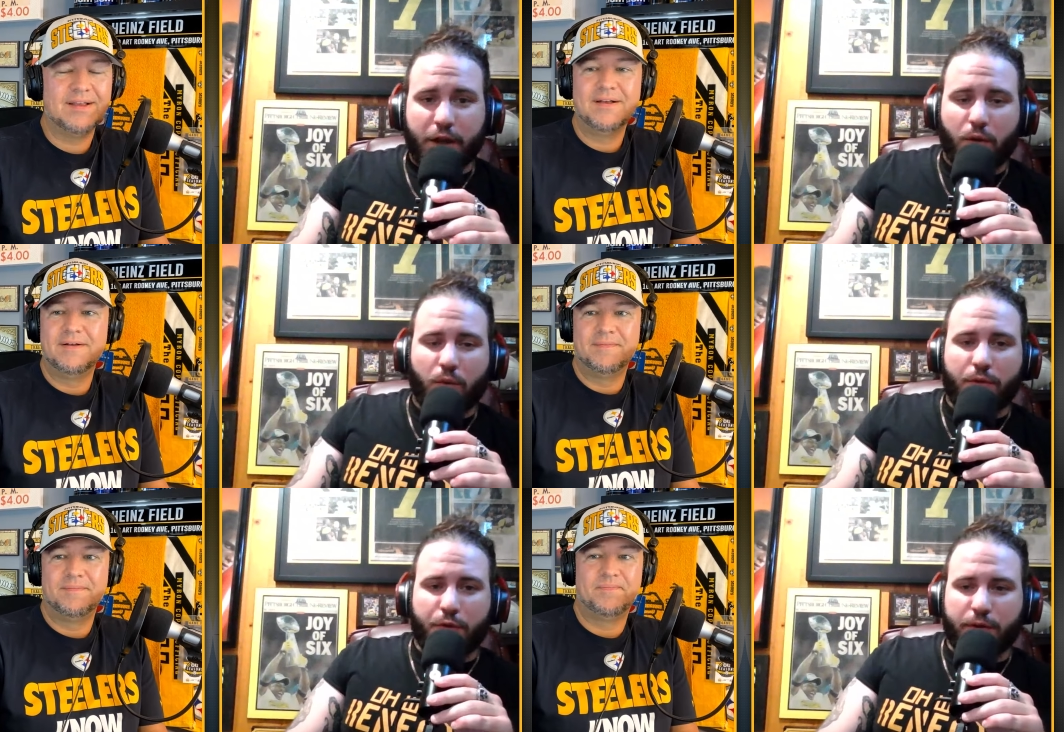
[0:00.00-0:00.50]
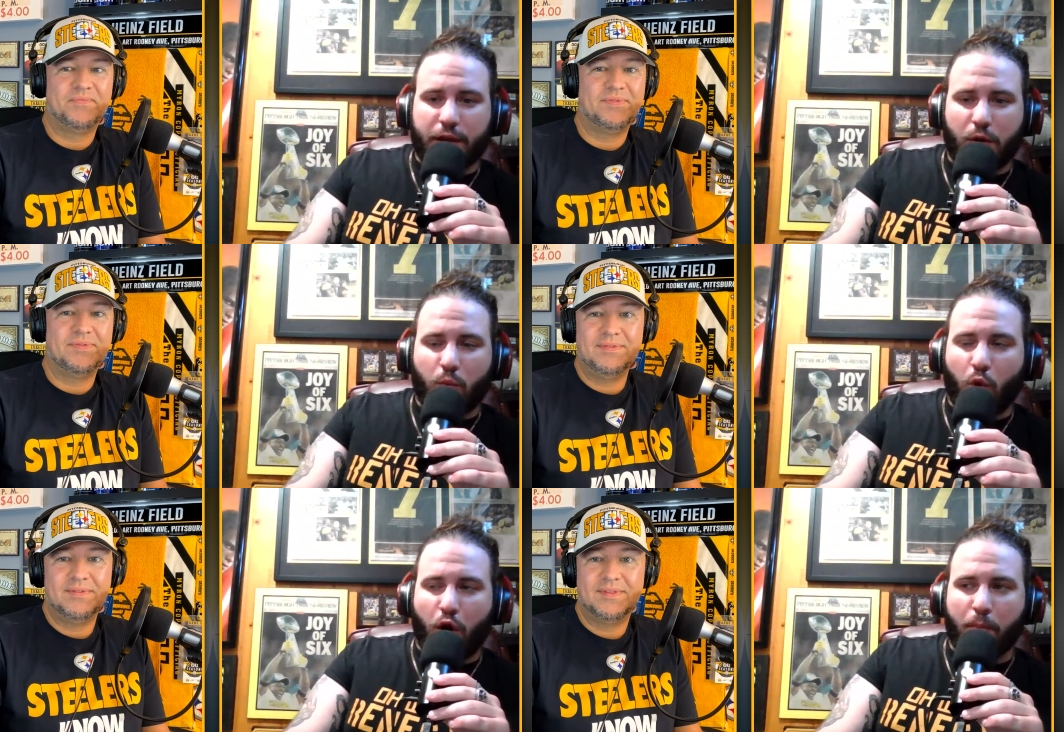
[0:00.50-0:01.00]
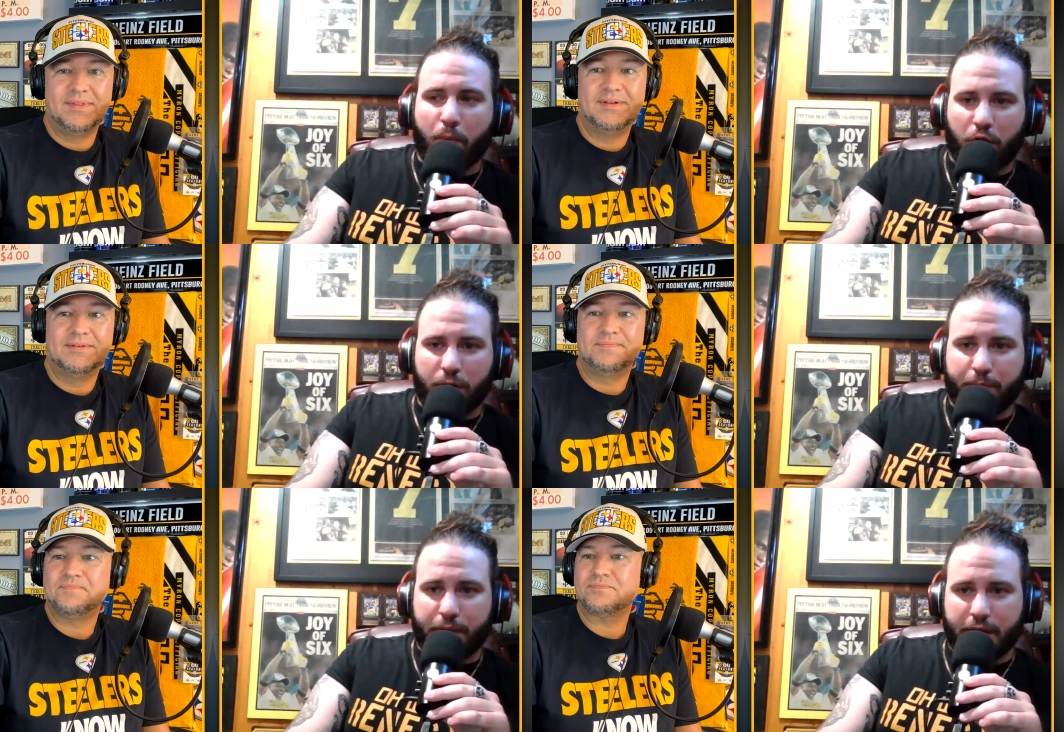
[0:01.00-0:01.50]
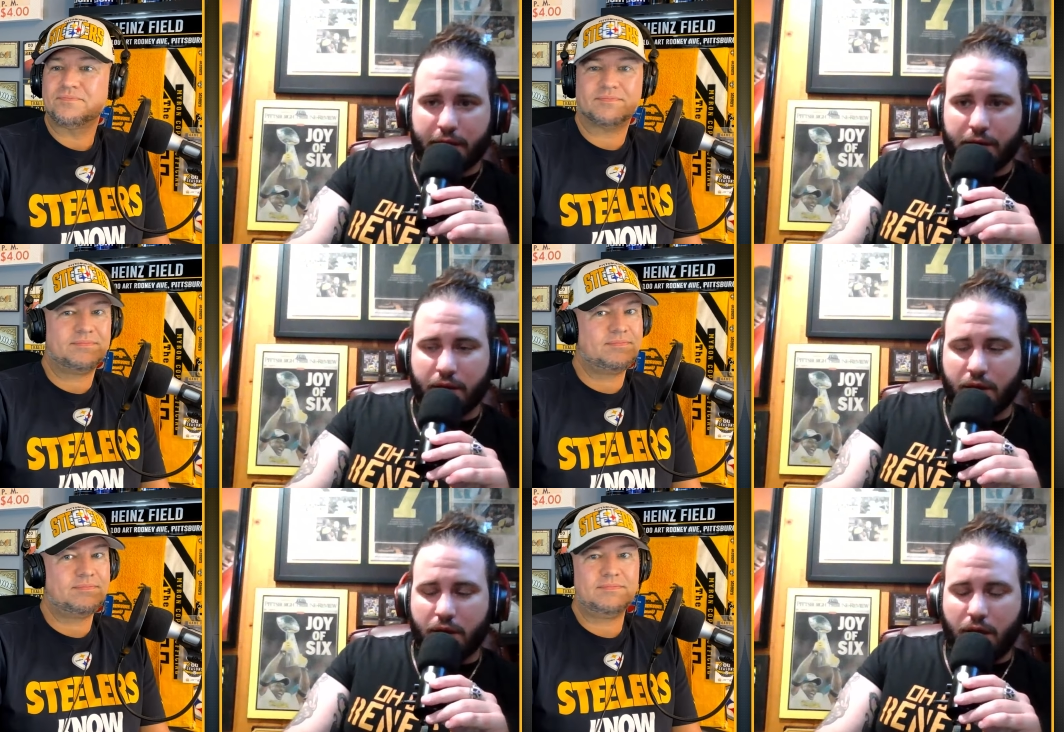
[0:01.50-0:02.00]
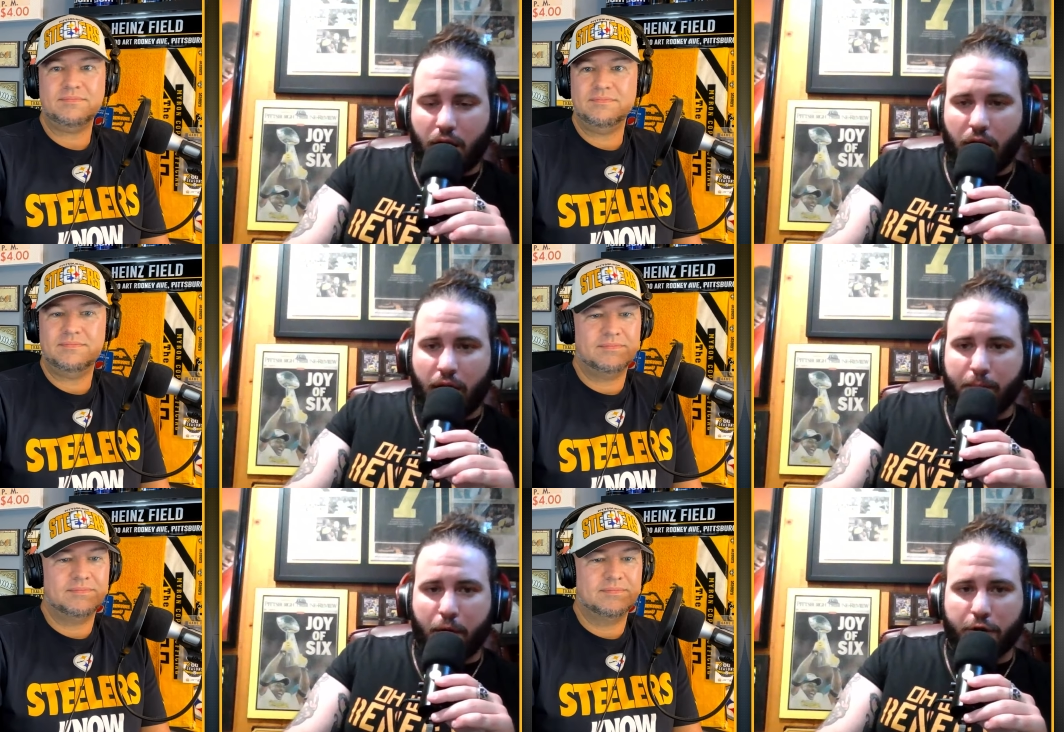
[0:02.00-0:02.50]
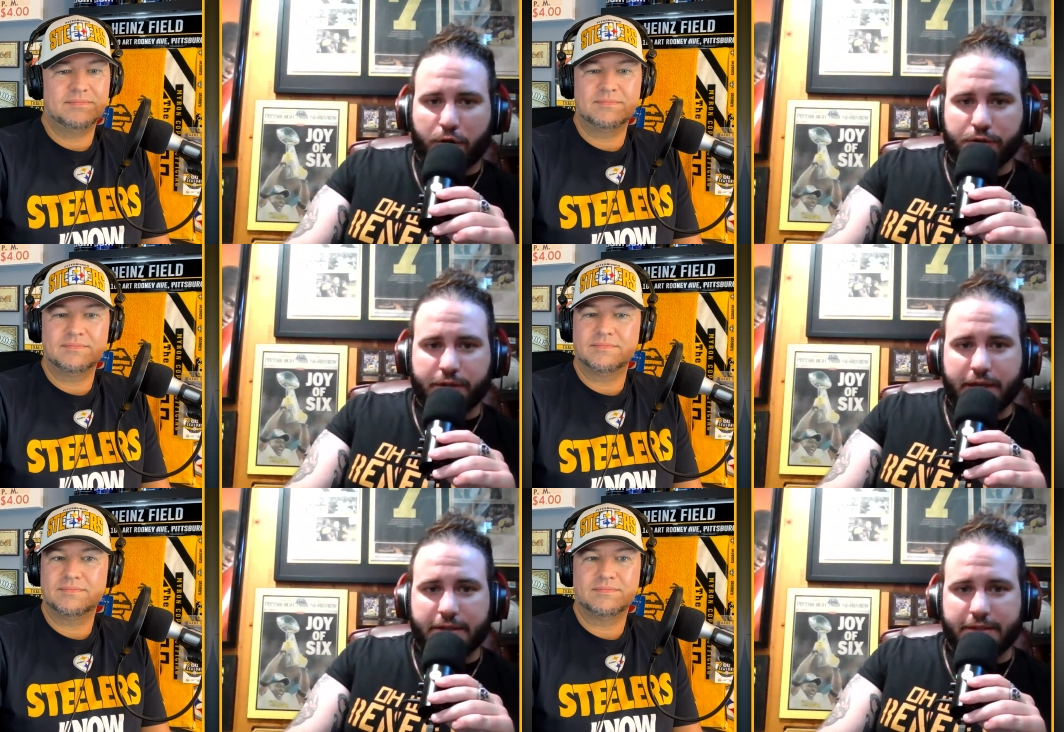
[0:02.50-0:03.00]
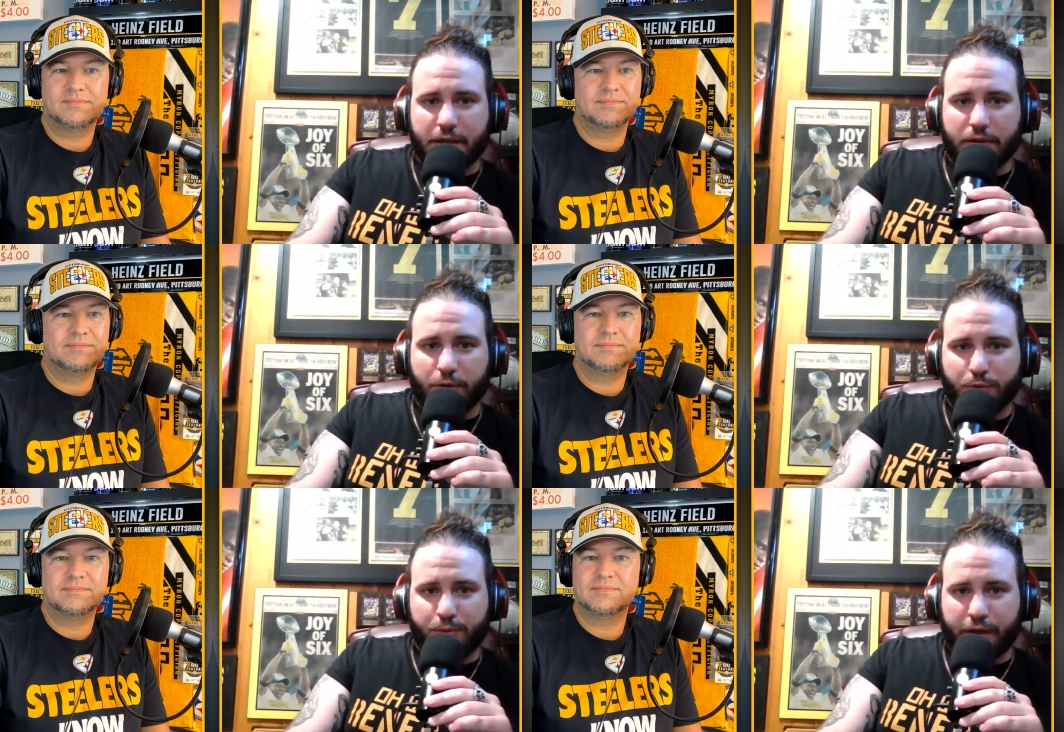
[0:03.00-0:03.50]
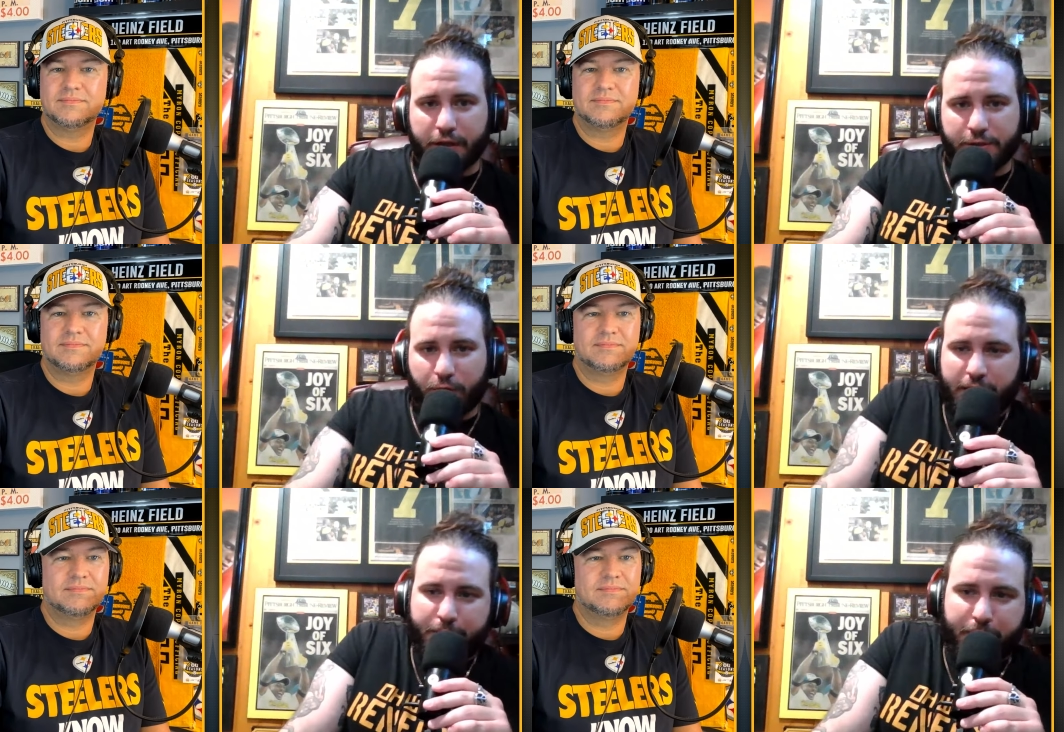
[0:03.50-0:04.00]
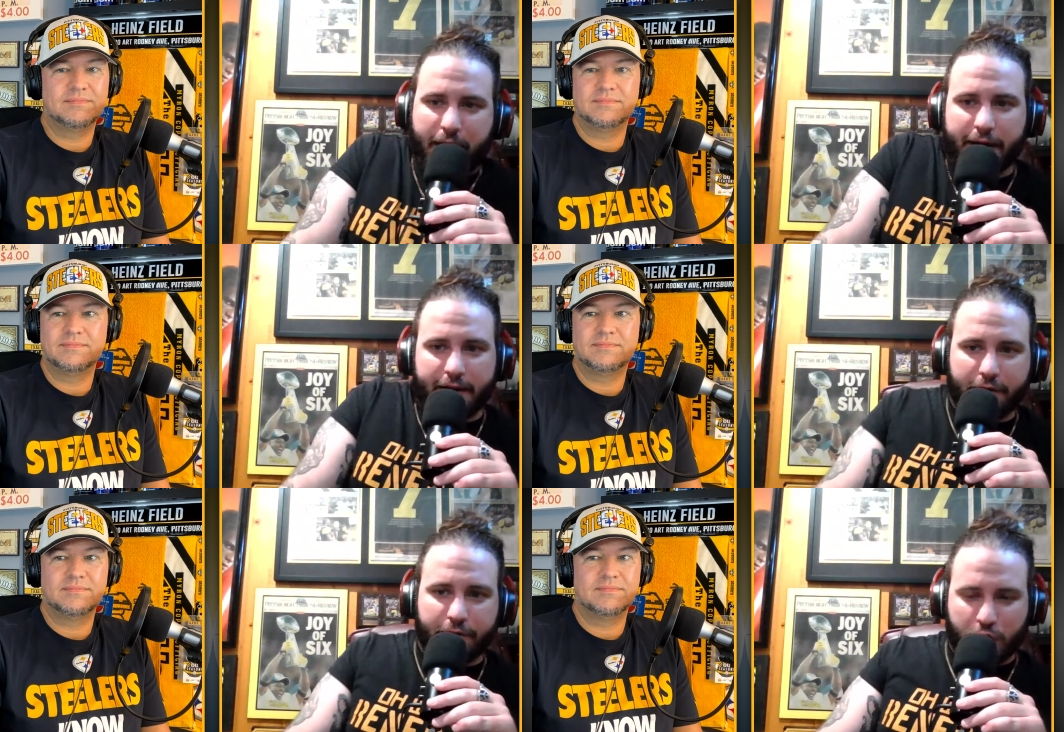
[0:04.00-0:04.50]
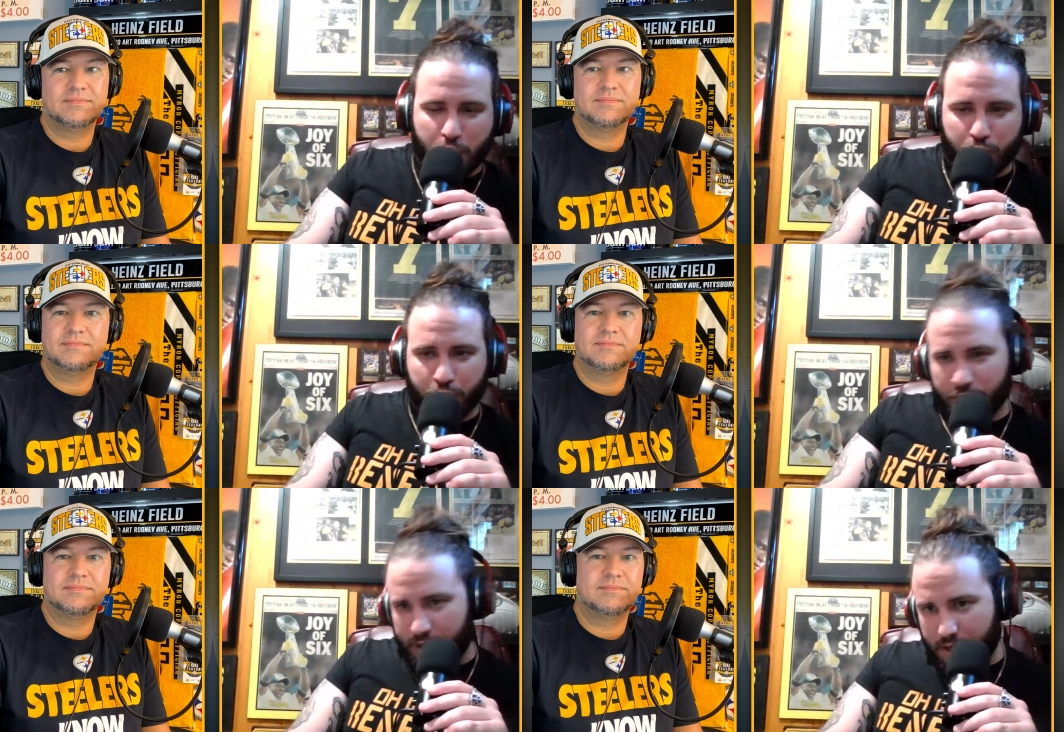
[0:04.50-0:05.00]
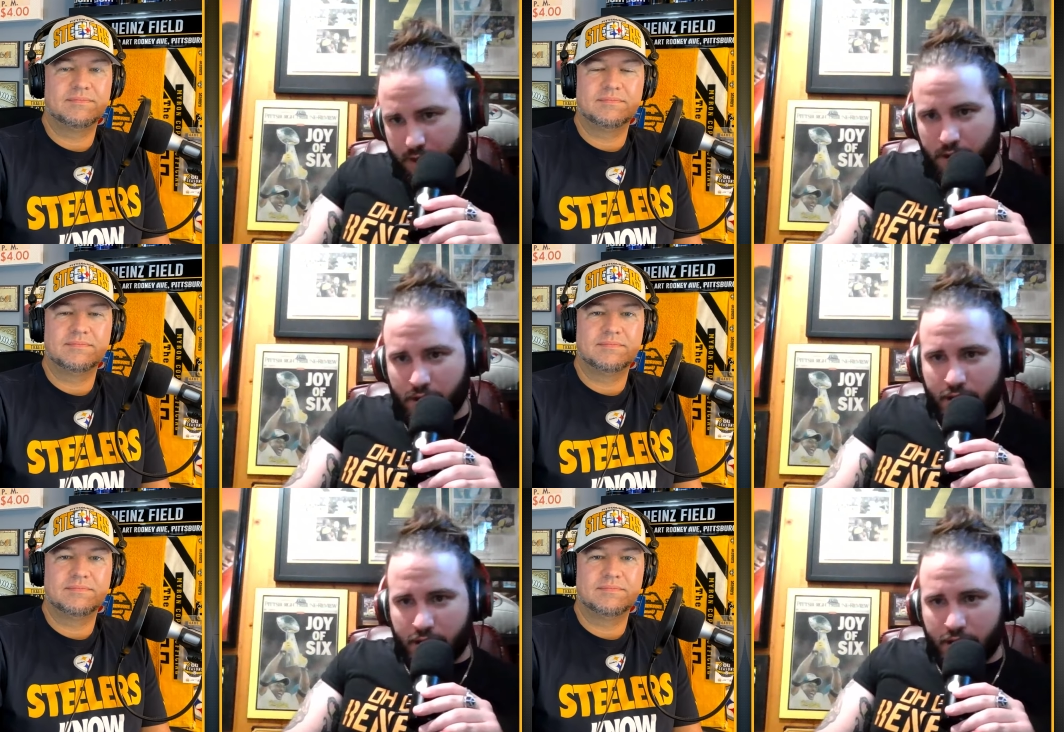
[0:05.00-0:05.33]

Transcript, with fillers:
Speaker 1: like, they're like a they're like a Walmart bin, uh, modern day Steelers, because they're competitive usually